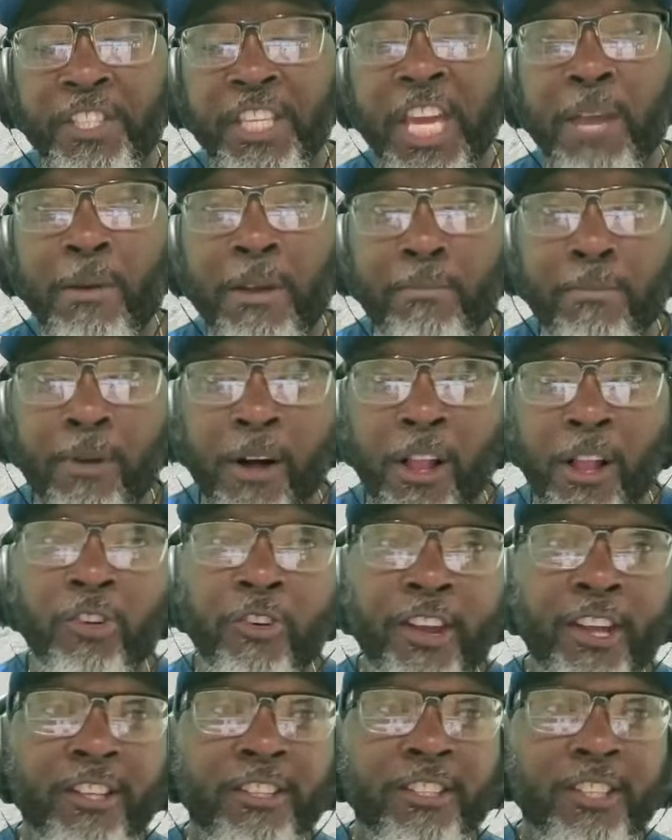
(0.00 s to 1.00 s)
bowling
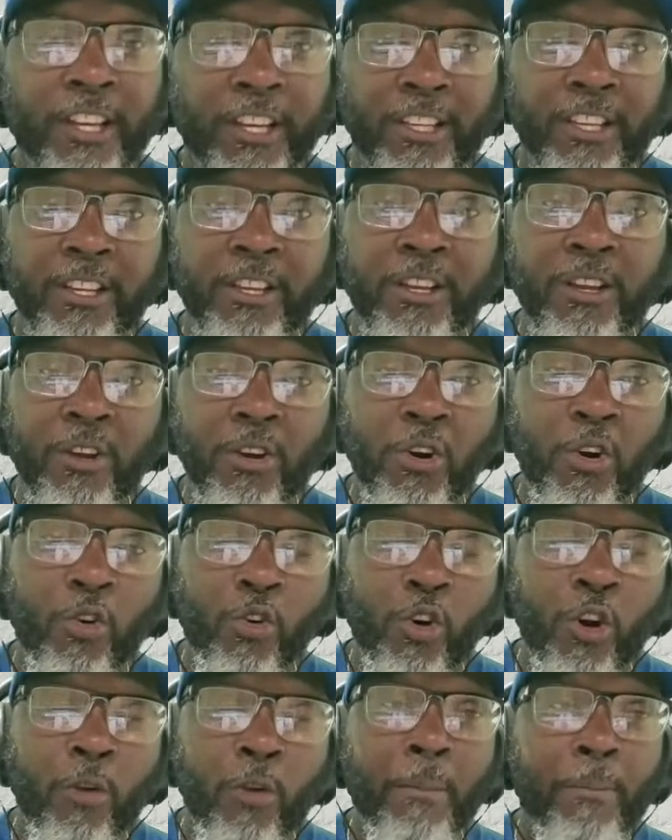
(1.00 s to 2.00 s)
the team in Bowling
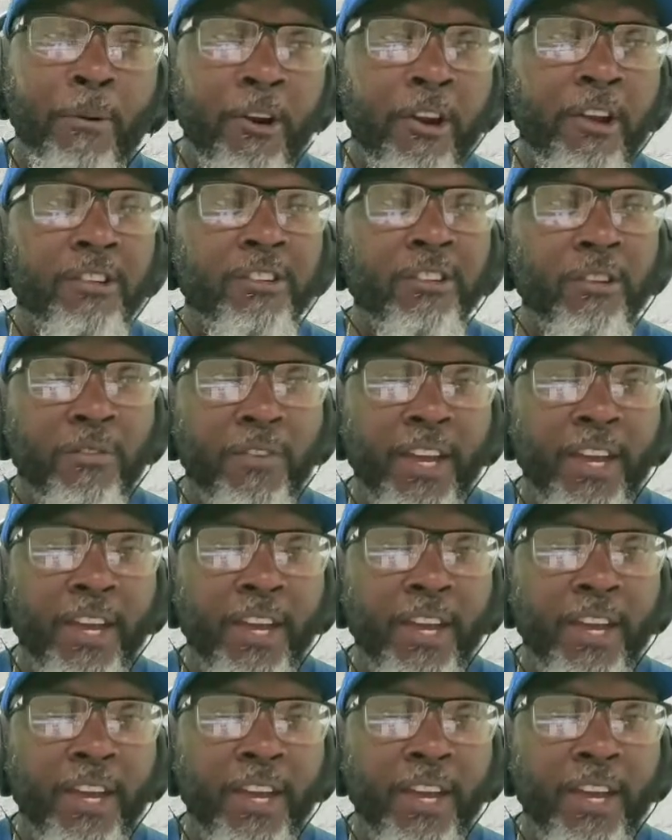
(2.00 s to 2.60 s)
Green, Kentucky,